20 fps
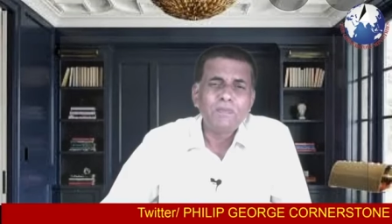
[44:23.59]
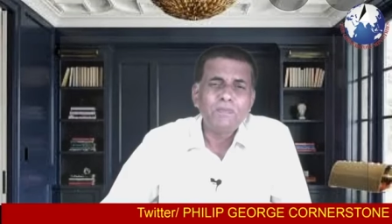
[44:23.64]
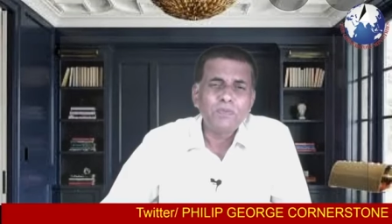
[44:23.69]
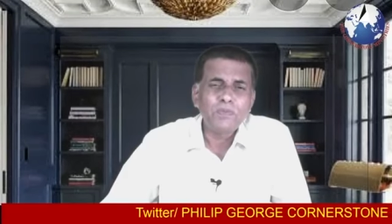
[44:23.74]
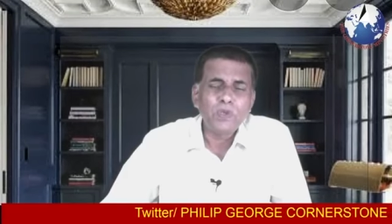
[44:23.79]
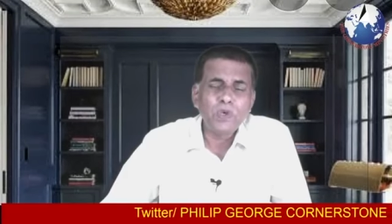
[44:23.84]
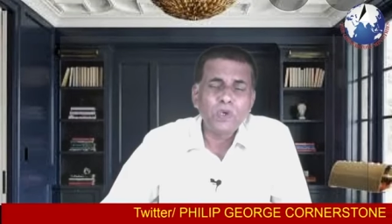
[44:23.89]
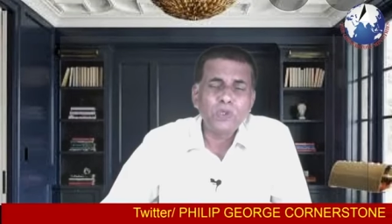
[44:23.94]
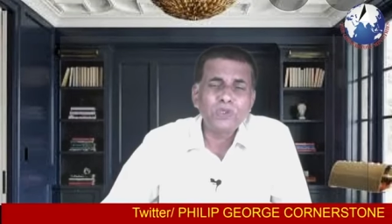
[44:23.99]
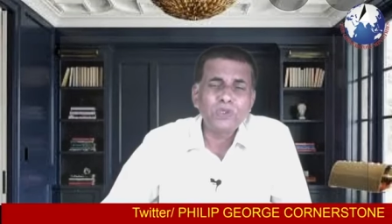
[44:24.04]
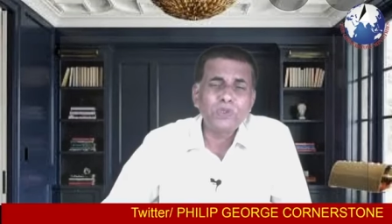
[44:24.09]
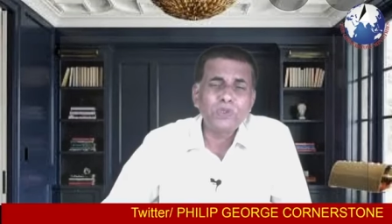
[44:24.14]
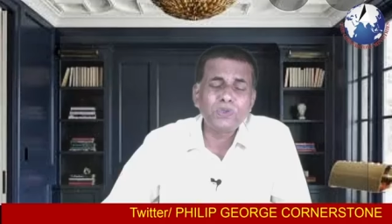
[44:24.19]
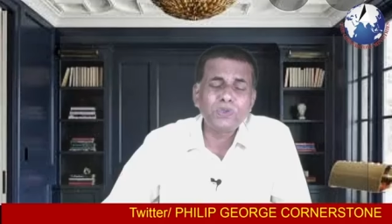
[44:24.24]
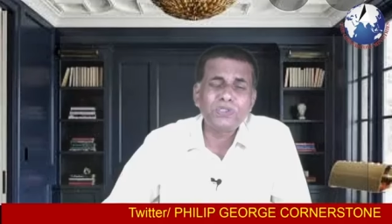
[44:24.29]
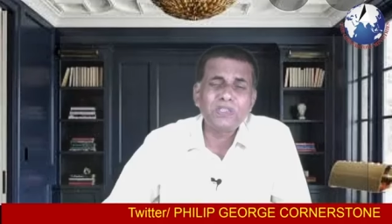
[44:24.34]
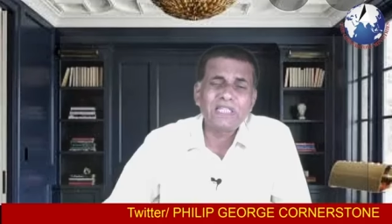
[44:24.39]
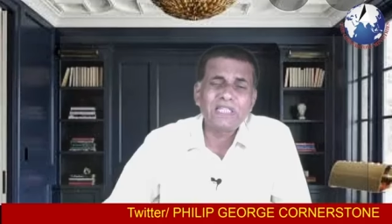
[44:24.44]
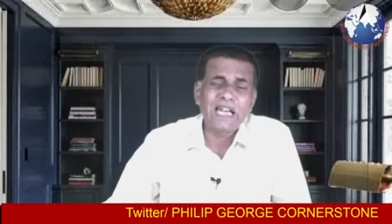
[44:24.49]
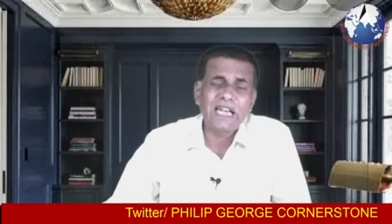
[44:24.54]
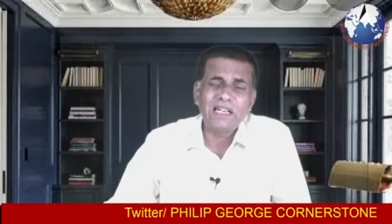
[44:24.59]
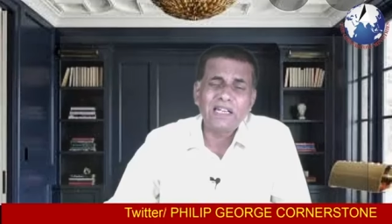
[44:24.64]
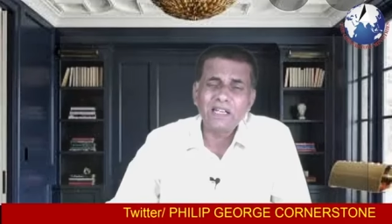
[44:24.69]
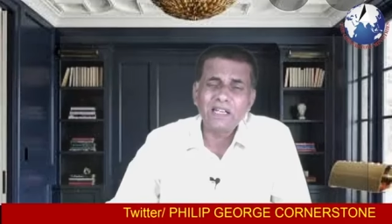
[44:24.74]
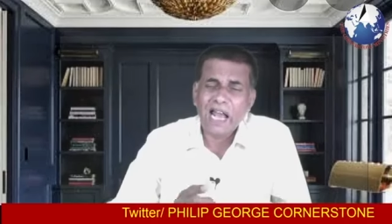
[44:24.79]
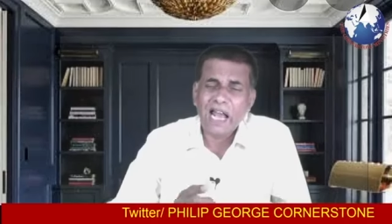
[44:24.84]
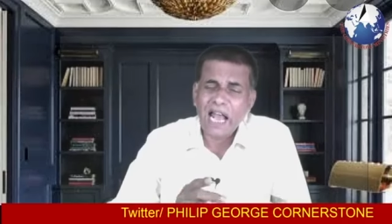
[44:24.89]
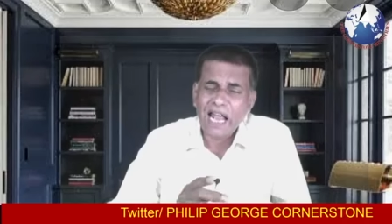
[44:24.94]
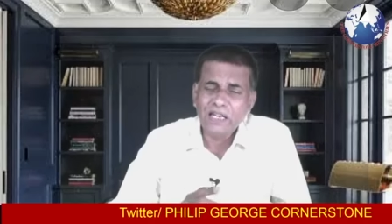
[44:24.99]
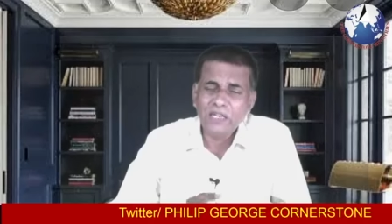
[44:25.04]
those who
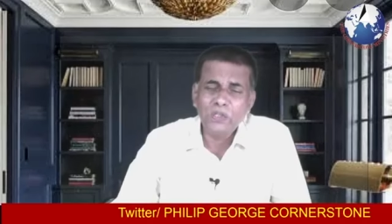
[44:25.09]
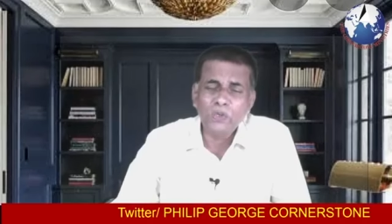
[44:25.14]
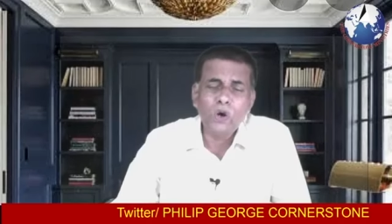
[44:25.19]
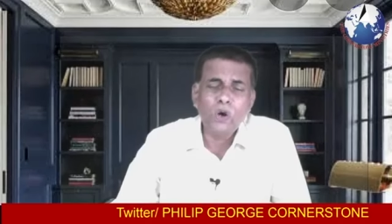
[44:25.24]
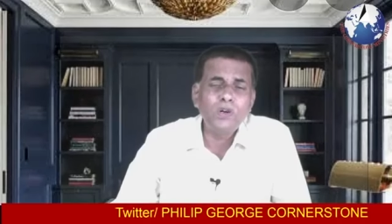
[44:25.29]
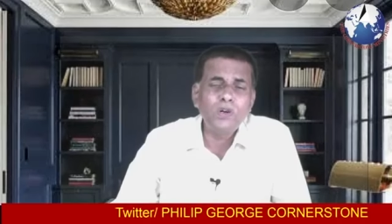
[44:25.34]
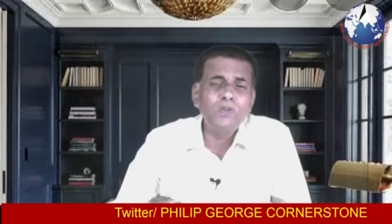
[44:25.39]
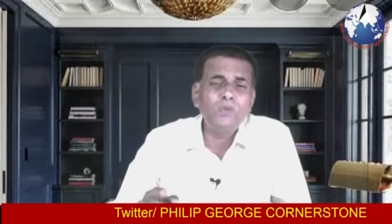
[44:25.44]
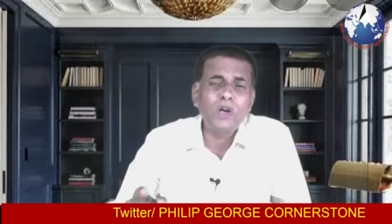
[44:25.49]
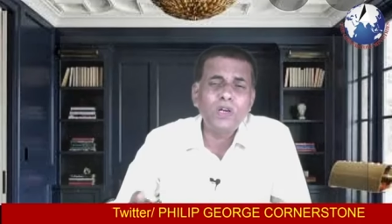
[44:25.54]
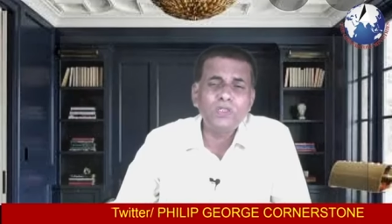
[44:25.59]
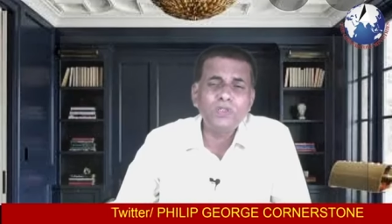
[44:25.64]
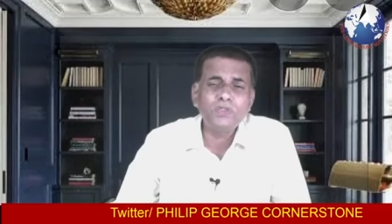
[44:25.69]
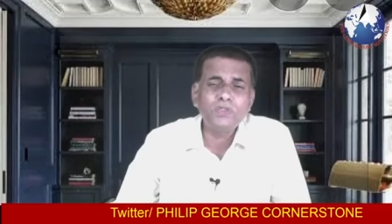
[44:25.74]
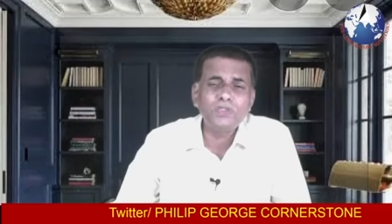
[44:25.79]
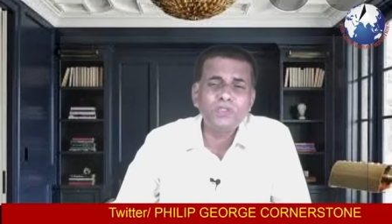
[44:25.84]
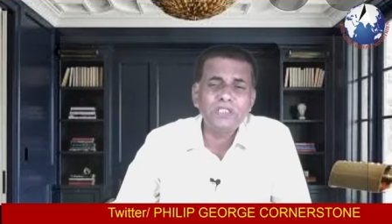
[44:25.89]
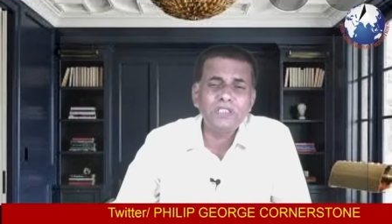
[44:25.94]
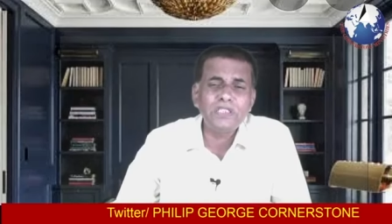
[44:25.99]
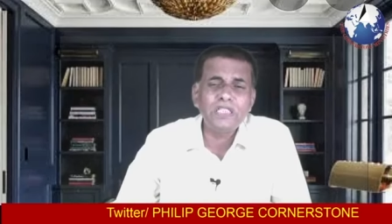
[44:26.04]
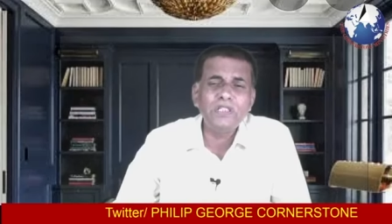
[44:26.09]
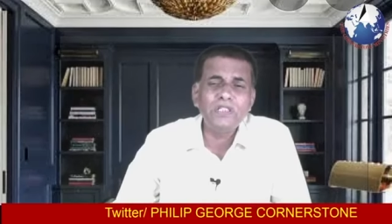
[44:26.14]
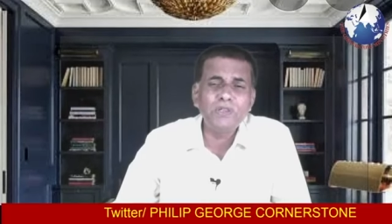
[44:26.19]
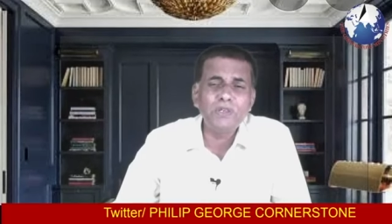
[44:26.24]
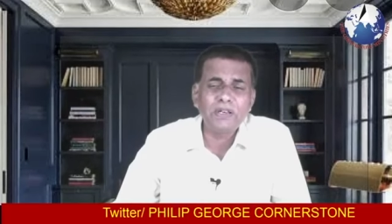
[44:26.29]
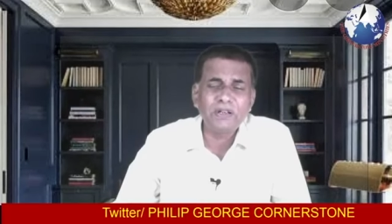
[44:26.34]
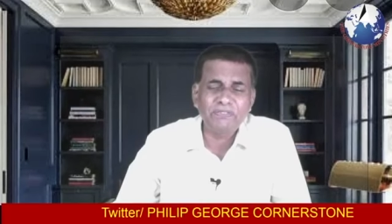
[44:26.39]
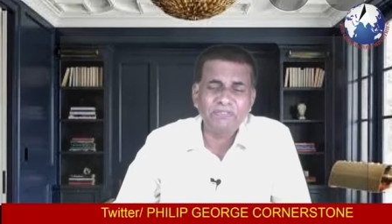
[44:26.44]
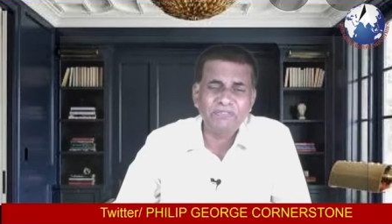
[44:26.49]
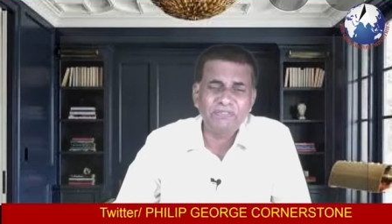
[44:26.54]
said i don't want to see
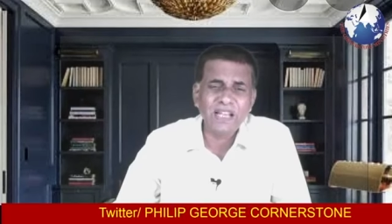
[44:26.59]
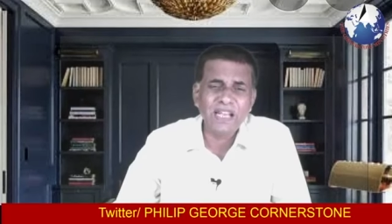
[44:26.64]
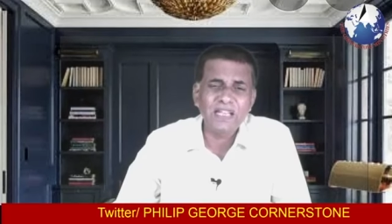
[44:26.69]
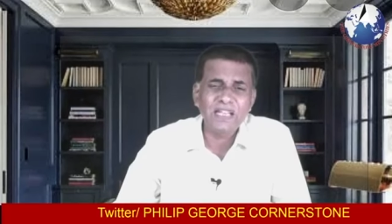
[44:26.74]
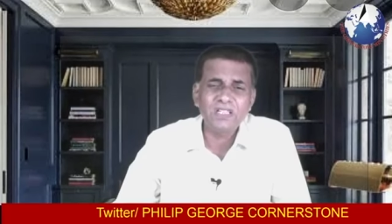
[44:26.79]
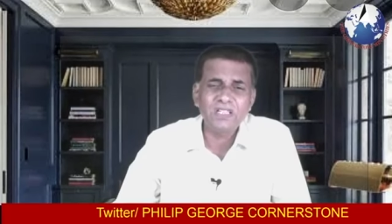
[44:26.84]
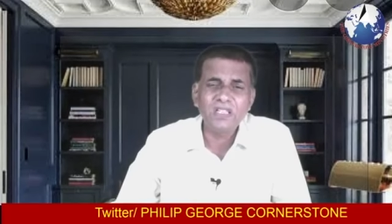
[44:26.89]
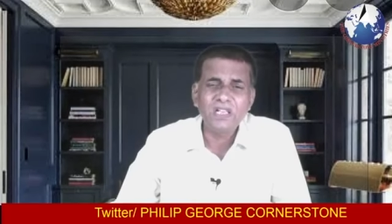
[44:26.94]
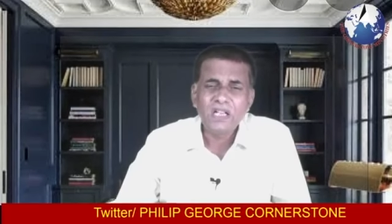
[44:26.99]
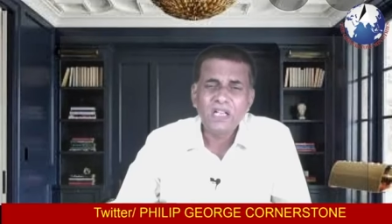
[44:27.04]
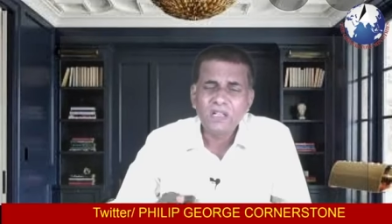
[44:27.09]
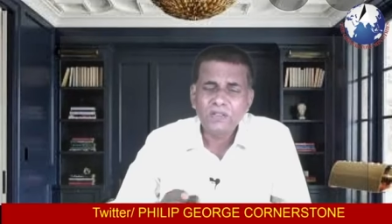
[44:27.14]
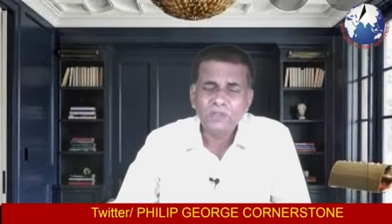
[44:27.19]
your face